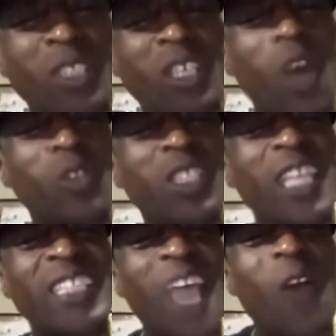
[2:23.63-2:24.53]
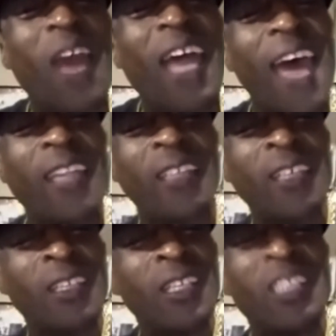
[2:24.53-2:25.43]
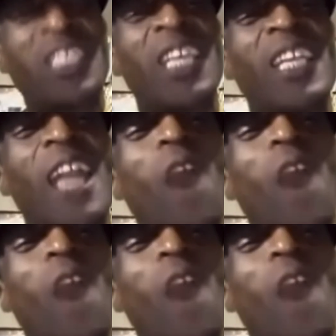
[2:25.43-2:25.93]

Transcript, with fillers: the culture that y'all got hot is killing